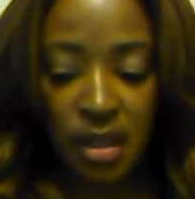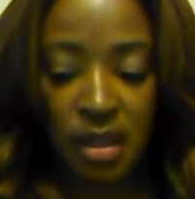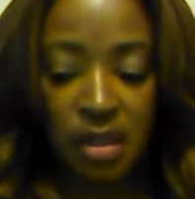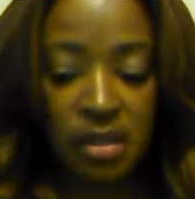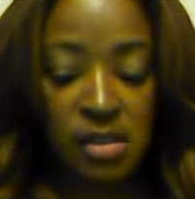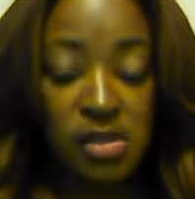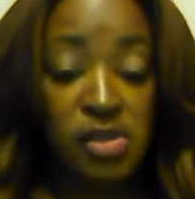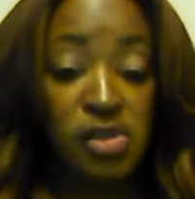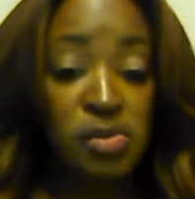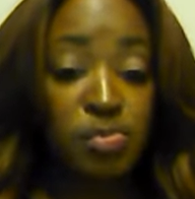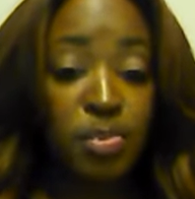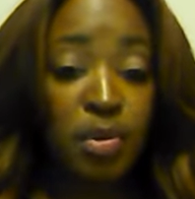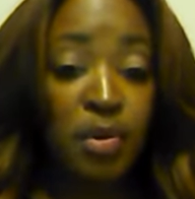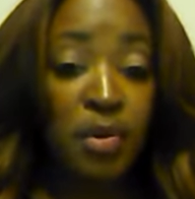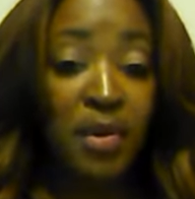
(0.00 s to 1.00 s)
is
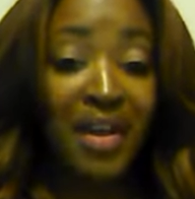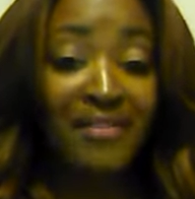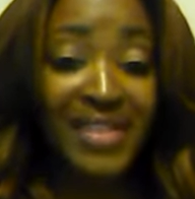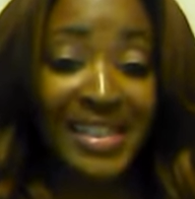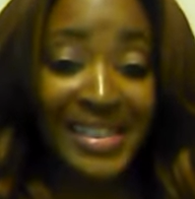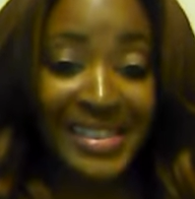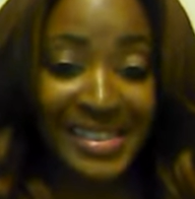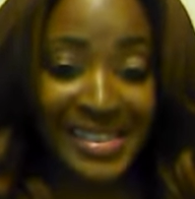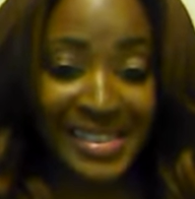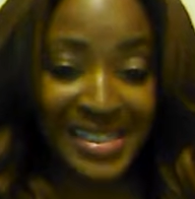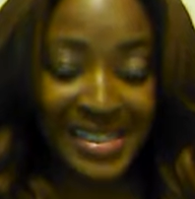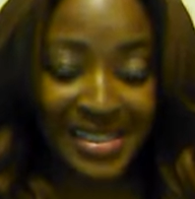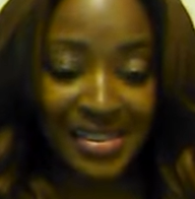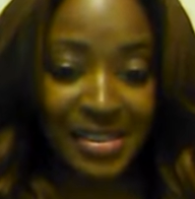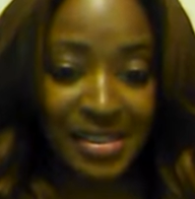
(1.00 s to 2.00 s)
prevalent
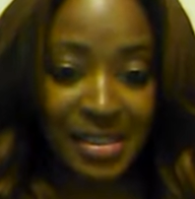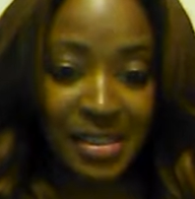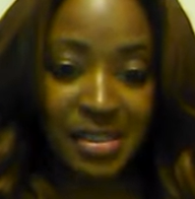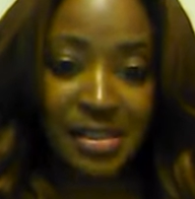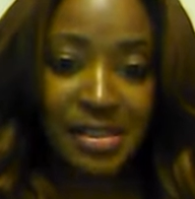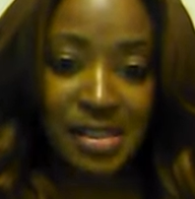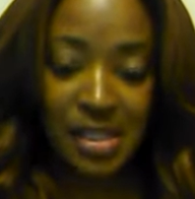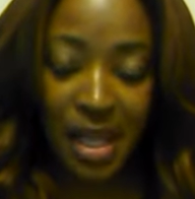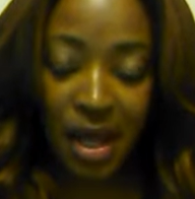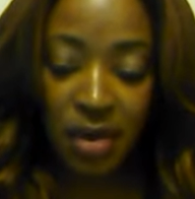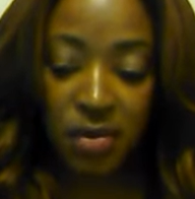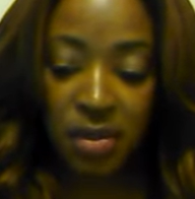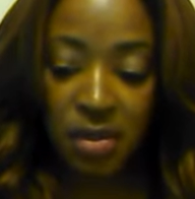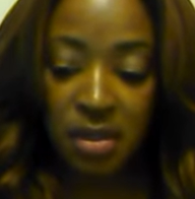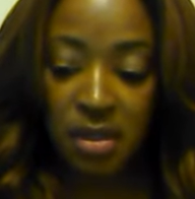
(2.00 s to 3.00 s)
in this
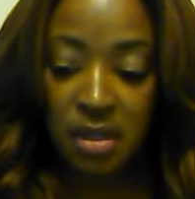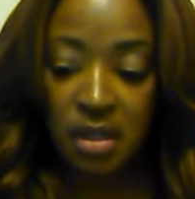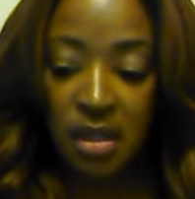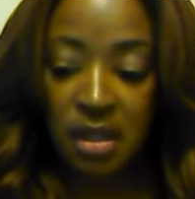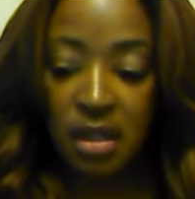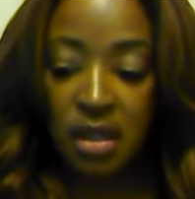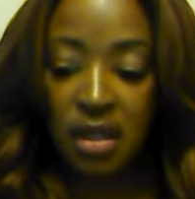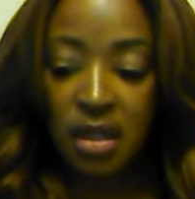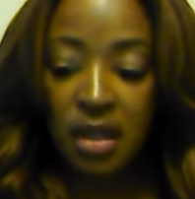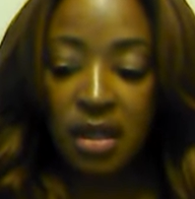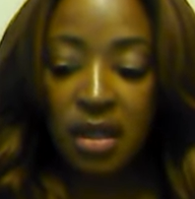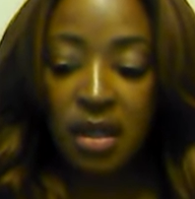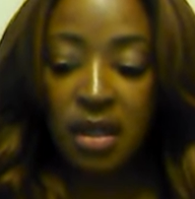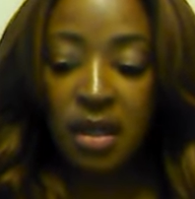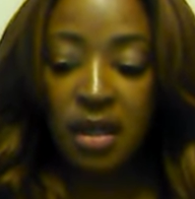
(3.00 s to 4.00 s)
hour.
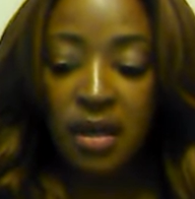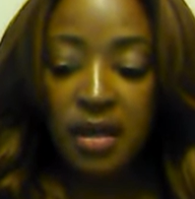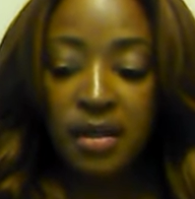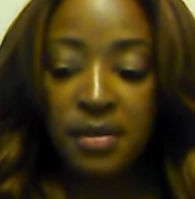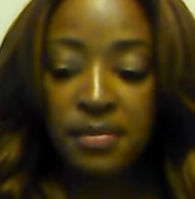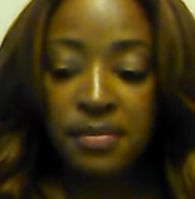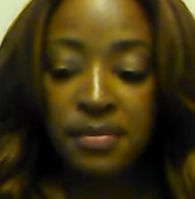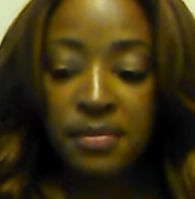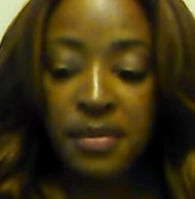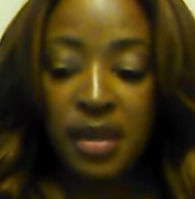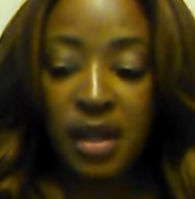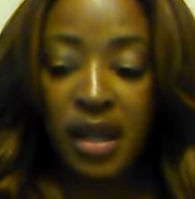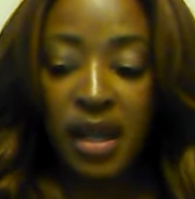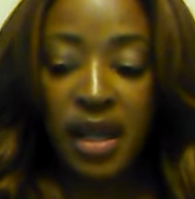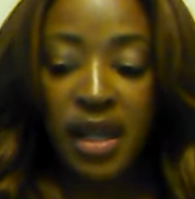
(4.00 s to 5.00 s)
Um,
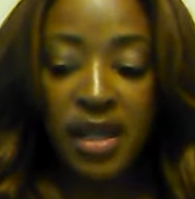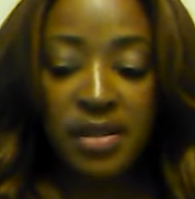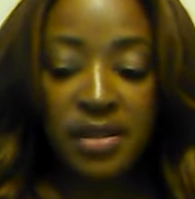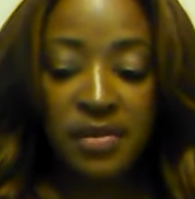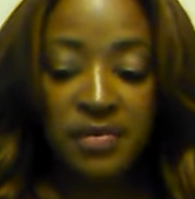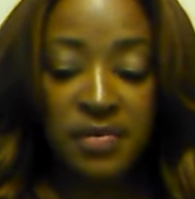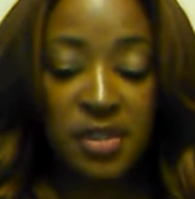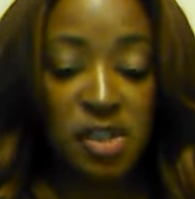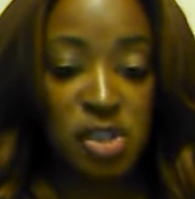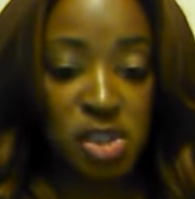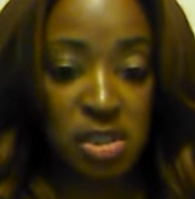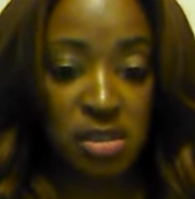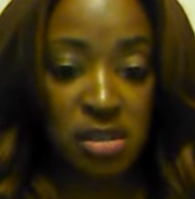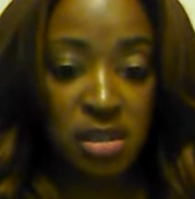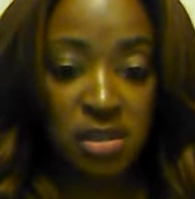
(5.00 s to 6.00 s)
I had a
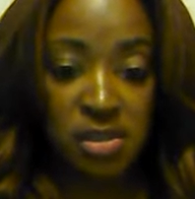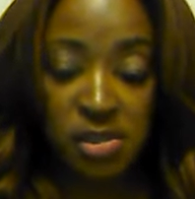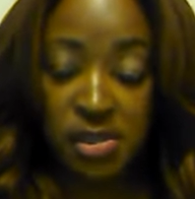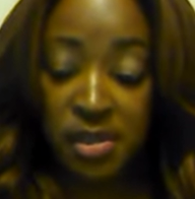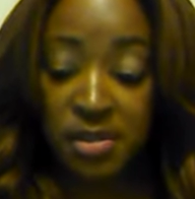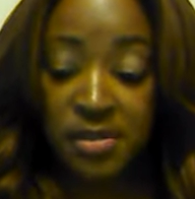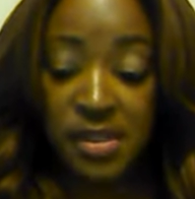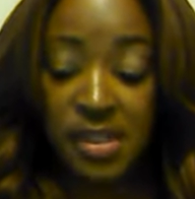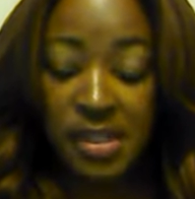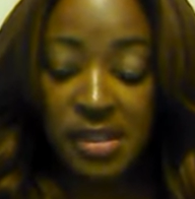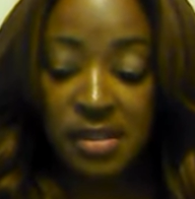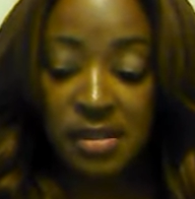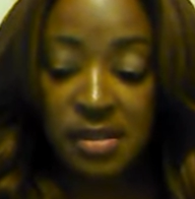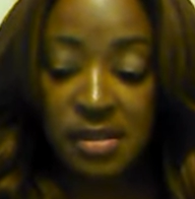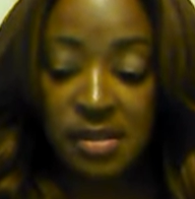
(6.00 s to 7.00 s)
vision concerning
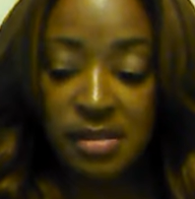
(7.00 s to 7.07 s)
this,